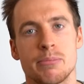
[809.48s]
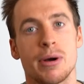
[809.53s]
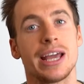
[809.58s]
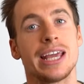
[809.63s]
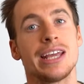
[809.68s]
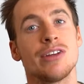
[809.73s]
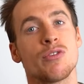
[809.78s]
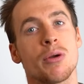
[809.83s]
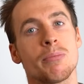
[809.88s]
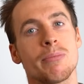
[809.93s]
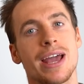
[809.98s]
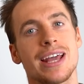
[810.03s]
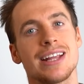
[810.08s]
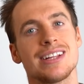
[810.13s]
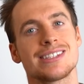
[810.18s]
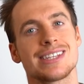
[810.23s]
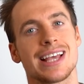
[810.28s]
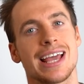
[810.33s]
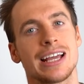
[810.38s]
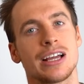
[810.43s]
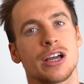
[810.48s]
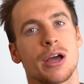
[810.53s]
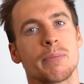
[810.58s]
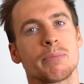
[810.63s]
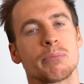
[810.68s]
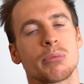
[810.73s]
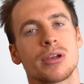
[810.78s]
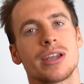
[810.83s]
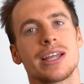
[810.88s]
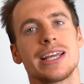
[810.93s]
But he remains in
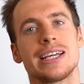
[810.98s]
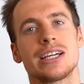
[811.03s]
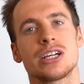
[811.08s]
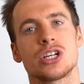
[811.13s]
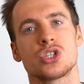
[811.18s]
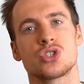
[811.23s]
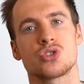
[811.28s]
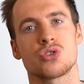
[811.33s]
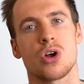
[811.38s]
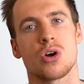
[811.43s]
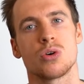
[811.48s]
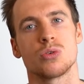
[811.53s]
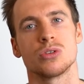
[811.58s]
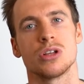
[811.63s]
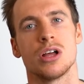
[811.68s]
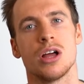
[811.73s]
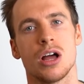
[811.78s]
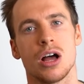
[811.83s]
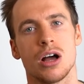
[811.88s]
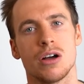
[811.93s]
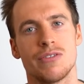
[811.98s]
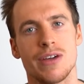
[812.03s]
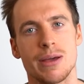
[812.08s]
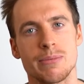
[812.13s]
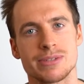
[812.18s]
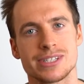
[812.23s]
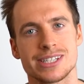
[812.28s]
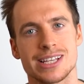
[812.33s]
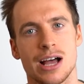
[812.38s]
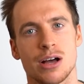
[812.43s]
complete control of
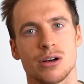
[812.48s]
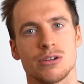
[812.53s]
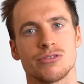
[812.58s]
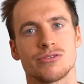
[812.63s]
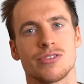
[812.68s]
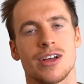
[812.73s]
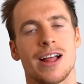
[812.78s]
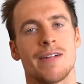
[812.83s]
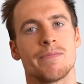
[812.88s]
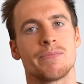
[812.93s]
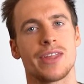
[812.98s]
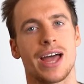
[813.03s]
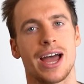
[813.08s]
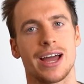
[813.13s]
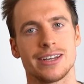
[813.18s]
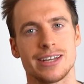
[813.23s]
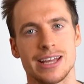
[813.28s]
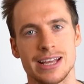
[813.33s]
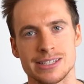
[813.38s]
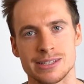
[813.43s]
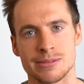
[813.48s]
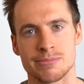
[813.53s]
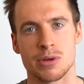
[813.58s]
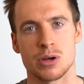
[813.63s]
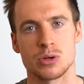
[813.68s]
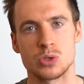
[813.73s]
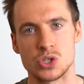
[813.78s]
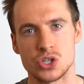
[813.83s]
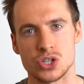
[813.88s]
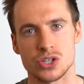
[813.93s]
himself and his
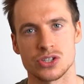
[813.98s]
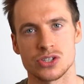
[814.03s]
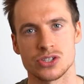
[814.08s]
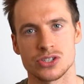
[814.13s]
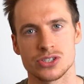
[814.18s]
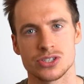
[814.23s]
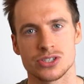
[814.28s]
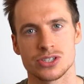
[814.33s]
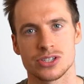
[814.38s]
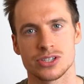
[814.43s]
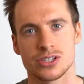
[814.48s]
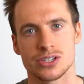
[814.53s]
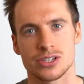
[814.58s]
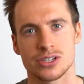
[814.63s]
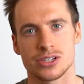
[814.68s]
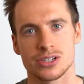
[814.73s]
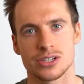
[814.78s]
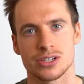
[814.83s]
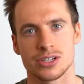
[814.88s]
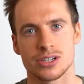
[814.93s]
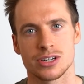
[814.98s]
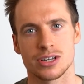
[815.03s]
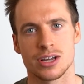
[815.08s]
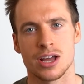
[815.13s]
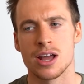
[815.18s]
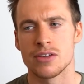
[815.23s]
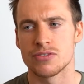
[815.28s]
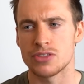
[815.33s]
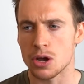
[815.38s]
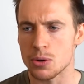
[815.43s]
emotions.
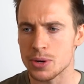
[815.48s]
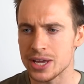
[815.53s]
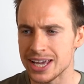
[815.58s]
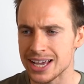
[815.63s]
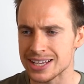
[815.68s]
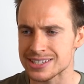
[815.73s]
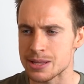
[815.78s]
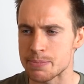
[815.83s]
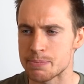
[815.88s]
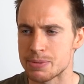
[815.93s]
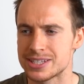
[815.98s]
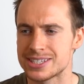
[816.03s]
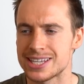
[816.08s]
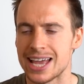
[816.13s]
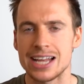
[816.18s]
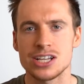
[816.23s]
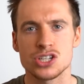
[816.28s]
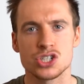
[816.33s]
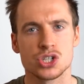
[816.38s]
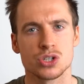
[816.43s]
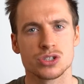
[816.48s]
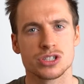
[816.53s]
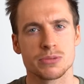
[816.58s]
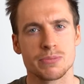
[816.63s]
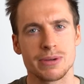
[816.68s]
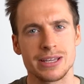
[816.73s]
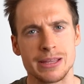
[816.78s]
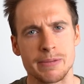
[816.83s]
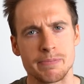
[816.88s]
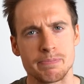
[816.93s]
Though he has the potential to
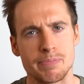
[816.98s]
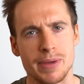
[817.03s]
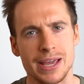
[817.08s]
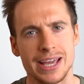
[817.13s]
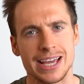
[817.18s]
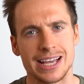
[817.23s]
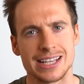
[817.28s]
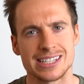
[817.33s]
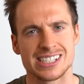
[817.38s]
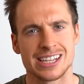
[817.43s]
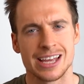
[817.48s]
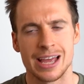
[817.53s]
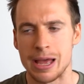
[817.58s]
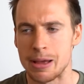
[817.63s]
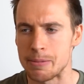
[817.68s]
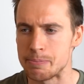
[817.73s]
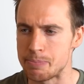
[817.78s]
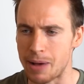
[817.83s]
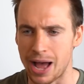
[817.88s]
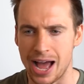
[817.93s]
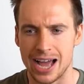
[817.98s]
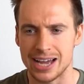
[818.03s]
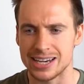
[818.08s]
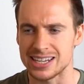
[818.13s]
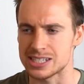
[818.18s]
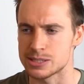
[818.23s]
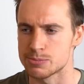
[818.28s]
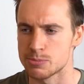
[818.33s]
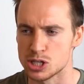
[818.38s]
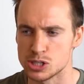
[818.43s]
be the biggest,
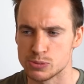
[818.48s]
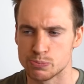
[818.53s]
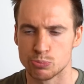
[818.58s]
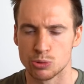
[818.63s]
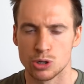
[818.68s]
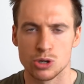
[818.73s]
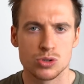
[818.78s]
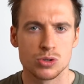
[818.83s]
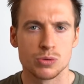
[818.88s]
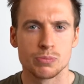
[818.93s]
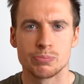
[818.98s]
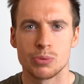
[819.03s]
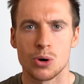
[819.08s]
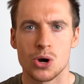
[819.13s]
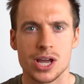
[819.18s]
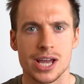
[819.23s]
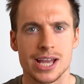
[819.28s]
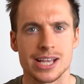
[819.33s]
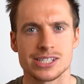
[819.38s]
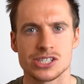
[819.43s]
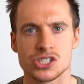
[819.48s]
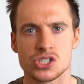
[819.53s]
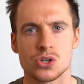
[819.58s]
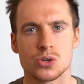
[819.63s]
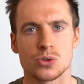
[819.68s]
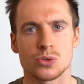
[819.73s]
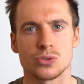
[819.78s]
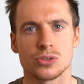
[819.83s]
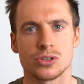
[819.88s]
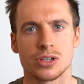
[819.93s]
baddest, most brutal boy at his
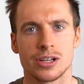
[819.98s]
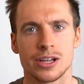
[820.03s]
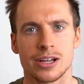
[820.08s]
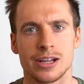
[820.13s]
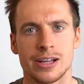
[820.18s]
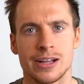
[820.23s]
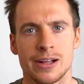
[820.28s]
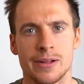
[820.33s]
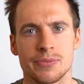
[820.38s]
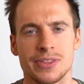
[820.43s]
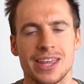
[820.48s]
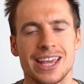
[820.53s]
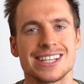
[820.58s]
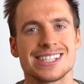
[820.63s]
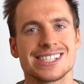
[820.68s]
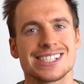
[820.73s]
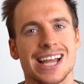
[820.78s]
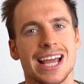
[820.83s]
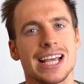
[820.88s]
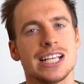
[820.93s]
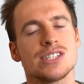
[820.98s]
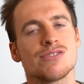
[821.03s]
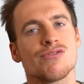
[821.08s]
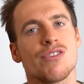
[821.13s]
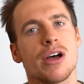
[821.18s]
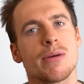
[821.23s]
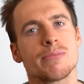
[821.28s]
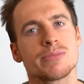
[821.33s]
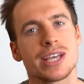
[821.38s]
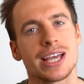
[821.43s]
school, he stays
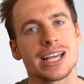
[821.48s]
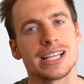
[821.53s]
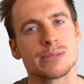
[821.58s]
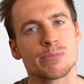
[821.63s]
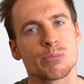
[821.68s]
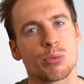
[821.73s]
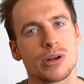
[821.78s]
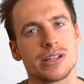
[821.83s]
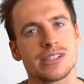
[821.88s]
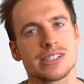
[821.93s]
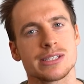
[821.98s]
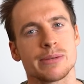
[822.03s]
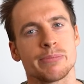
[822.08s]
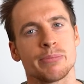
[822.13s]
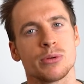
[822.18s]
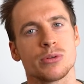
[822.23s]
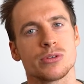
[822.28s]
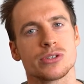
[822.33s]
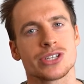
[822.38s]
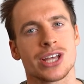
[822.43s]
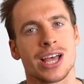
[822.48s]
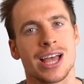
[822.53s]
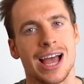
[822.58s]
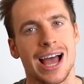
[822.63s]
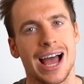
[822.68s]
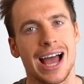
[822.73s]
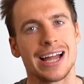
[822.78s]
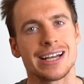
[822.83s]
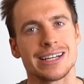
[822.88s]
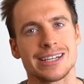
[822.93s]
firm to his principles
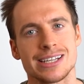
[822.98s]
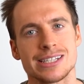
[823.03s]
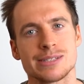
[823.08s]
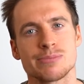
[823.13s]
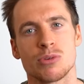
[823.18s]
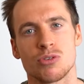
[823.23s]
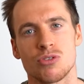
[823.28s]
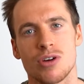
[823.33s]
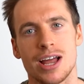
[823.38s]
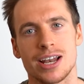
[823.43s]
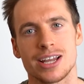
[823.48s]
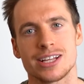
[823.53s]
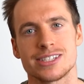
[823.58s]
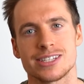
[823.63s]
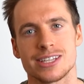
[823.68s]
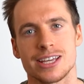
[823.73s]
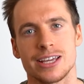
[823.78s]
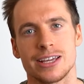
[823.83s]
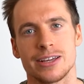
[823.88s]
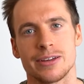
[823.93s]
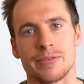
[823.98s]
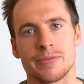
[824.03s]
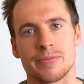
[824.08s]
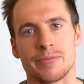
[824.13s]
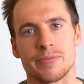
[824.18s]
and his morality.